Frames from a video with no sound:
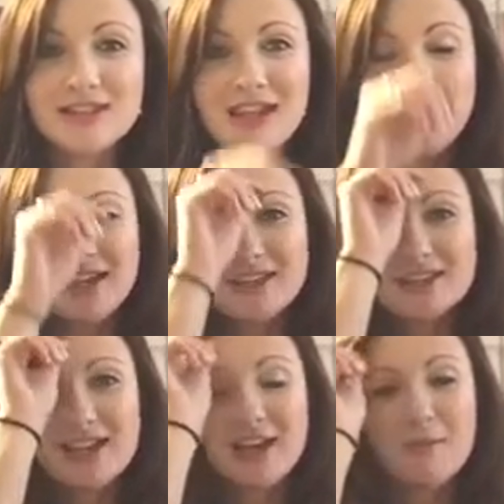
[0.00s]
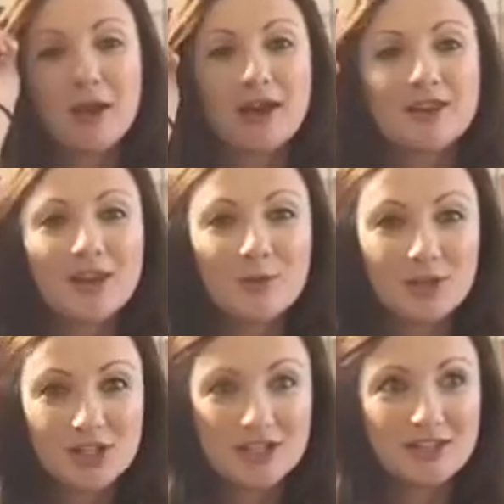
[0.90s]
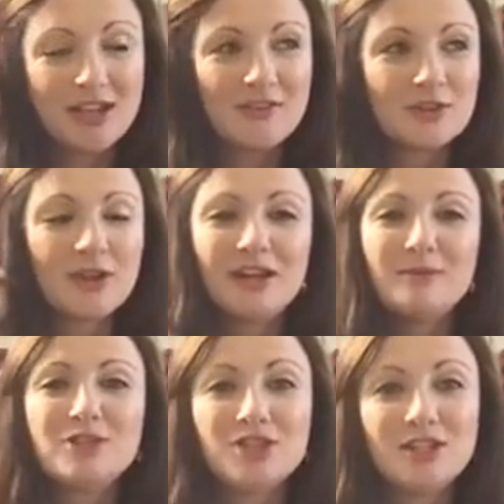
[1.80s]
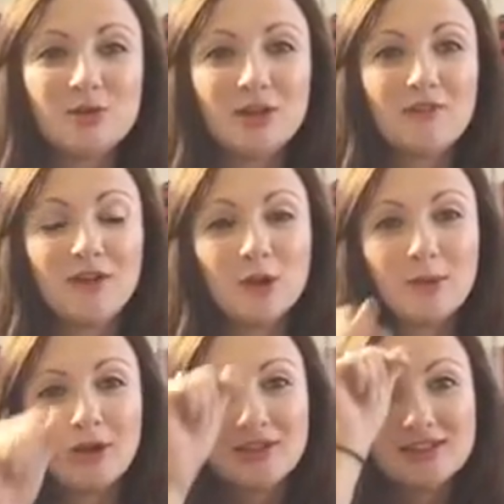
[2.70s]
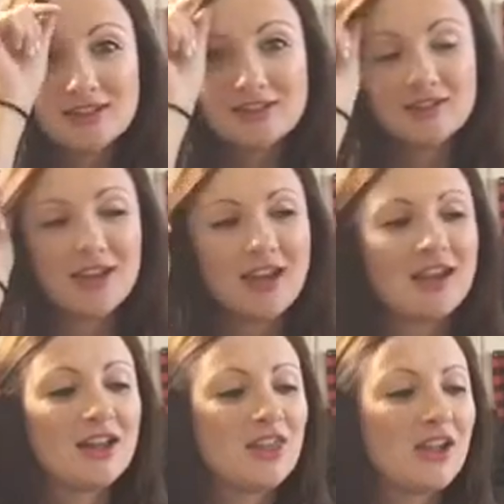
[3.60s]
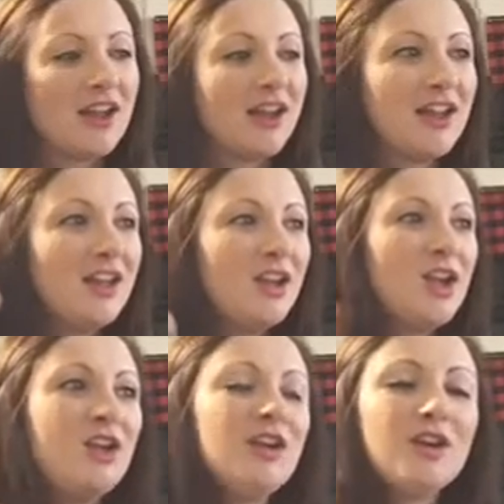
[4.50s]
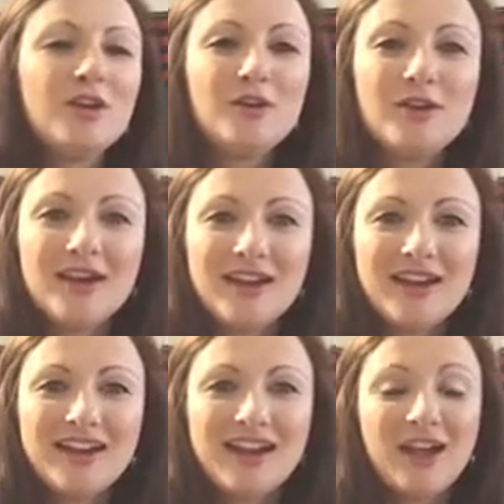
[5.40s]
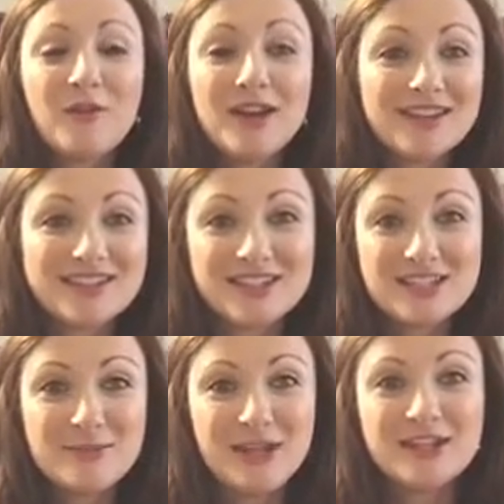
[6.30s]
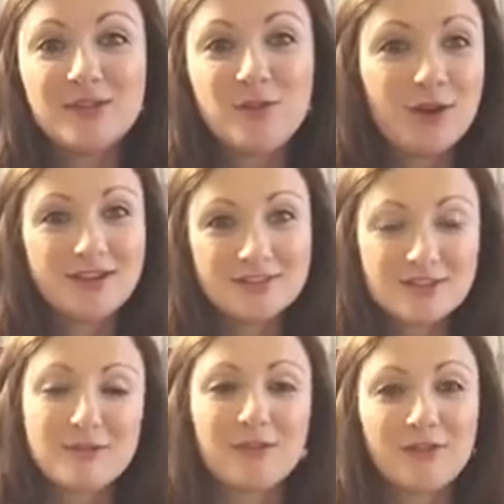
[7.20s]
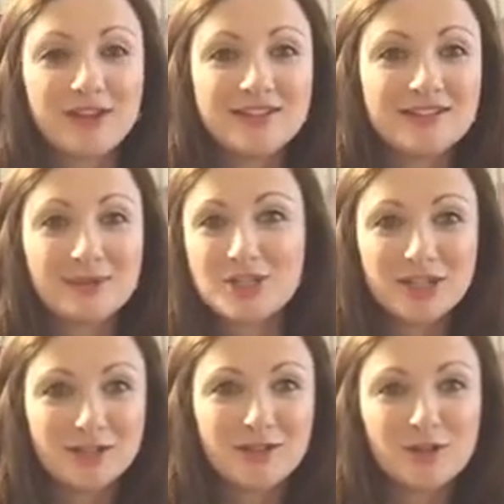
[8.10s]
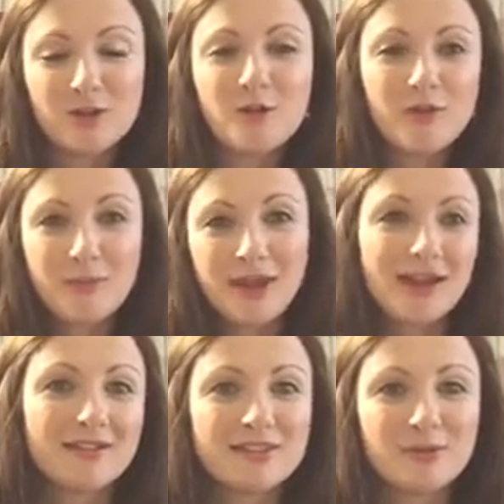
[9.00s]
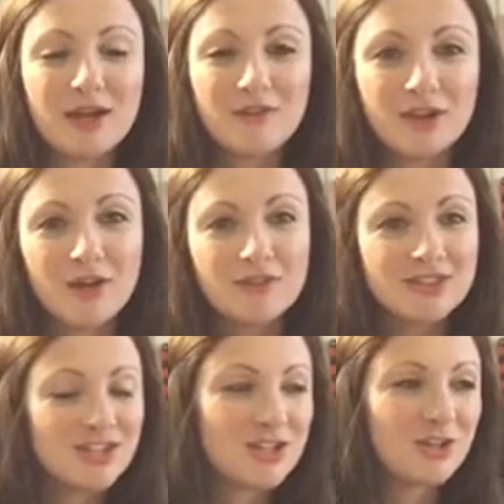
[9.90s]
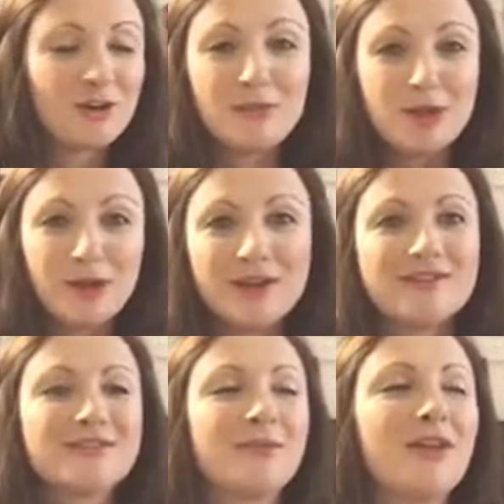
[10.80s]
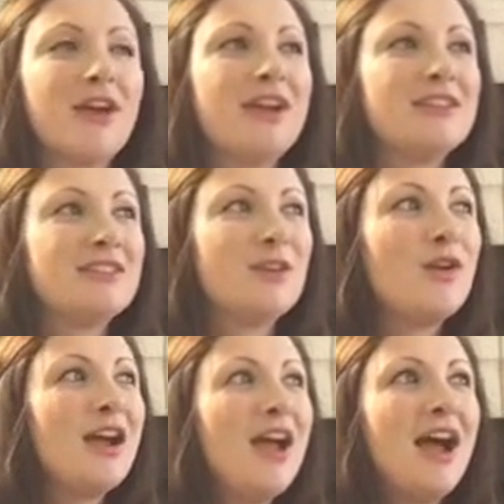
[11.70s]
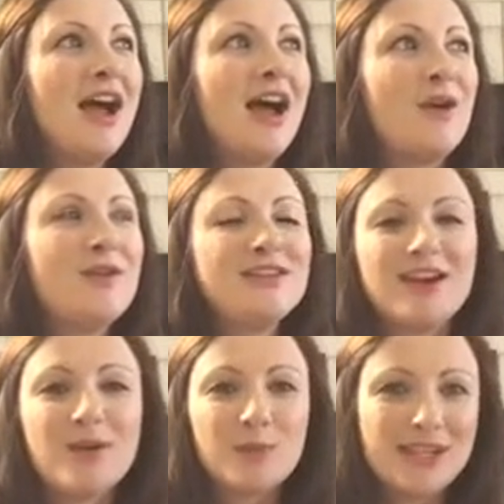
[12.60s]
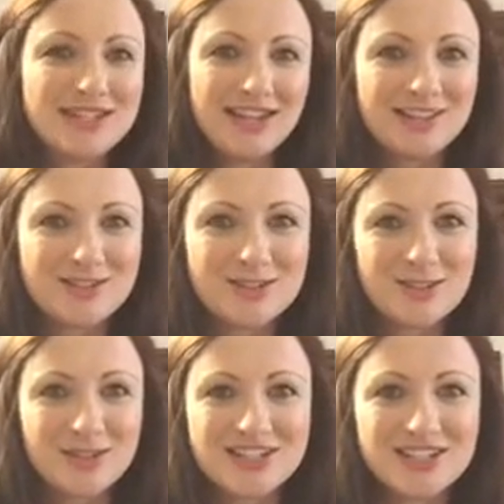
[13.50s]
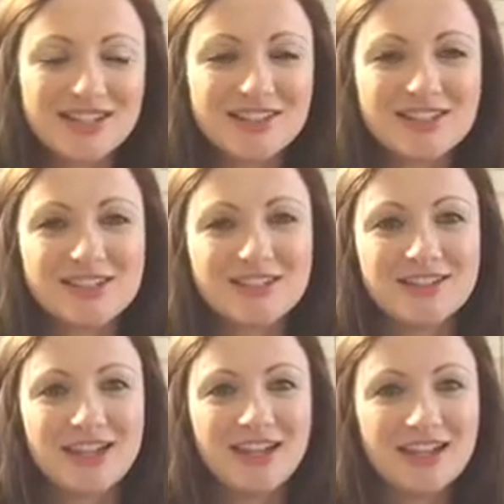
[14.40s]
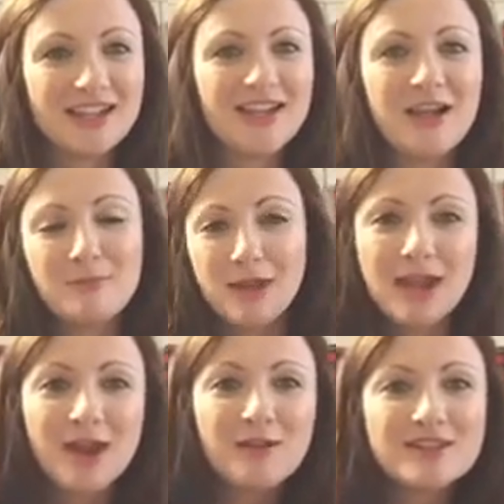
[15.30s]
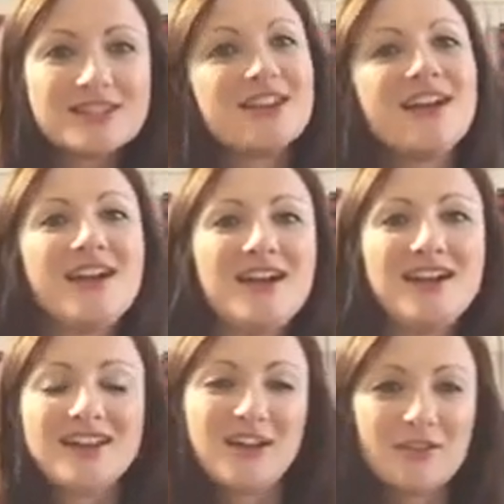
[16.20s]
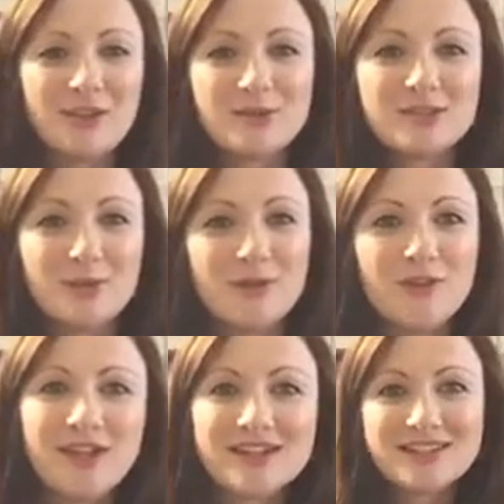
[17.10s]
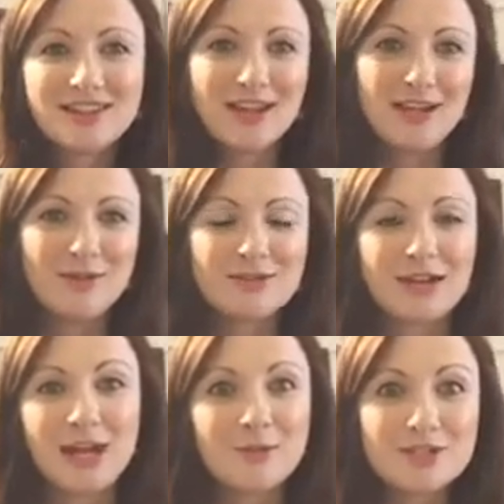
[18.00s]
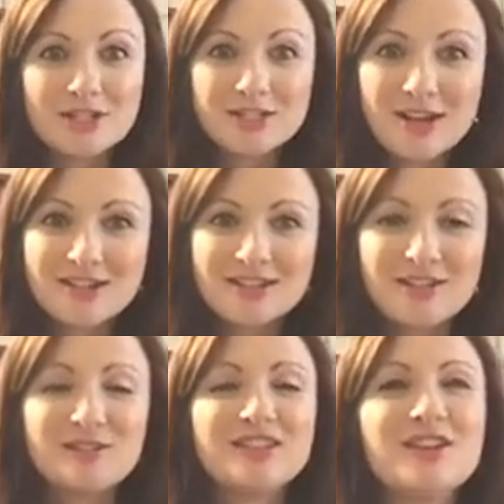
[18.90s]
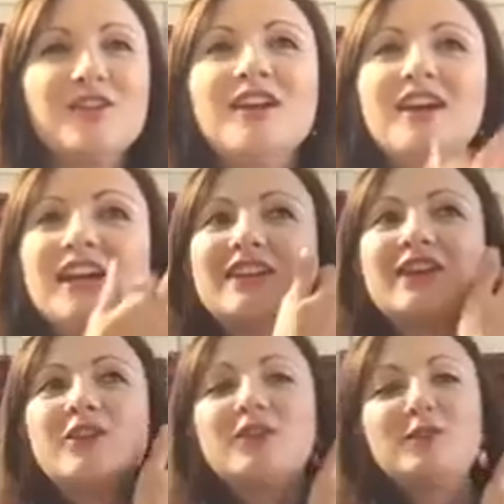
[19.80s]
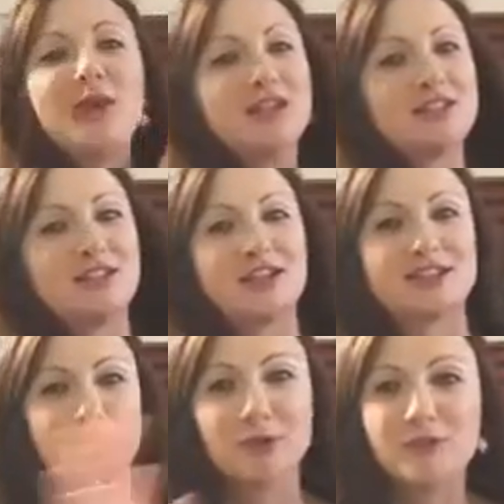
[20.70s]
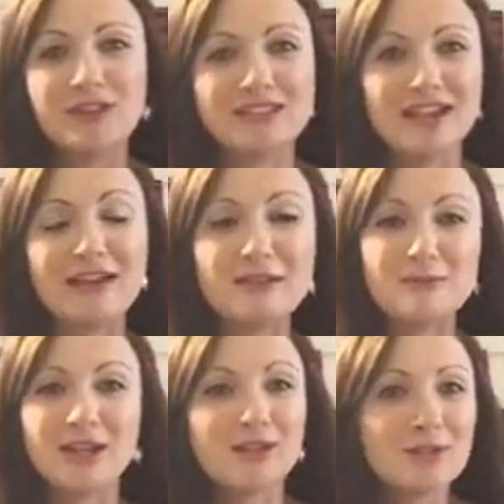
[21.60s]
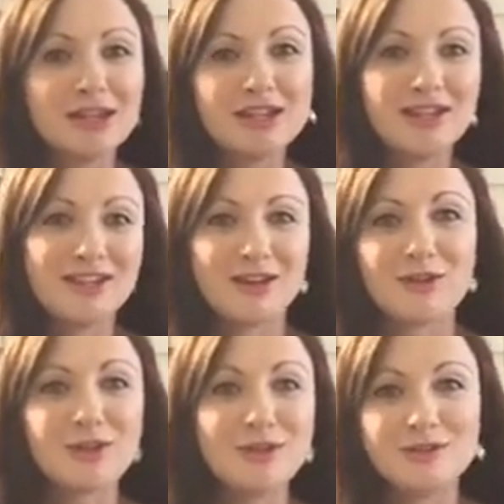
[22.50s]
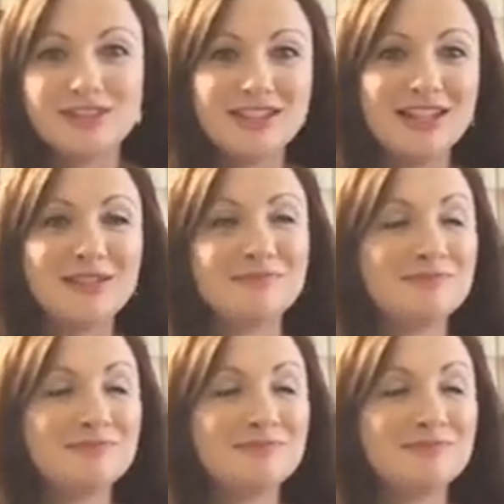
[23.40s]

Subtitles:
And I got a lot of questions after kind of mentioning doing a video about this yesterday, and I thought, you know, I want this to be as if you guys are just my friends, my channel, and you're over at my house and we're having a conversation, or I'm at your house or something like that. And so I would not wait to answer your questions until like my hair was done and everything was perfect and the lighting was great. I would just talk to you. So rather than wait till like some perfect time to make a really, you know, cutesy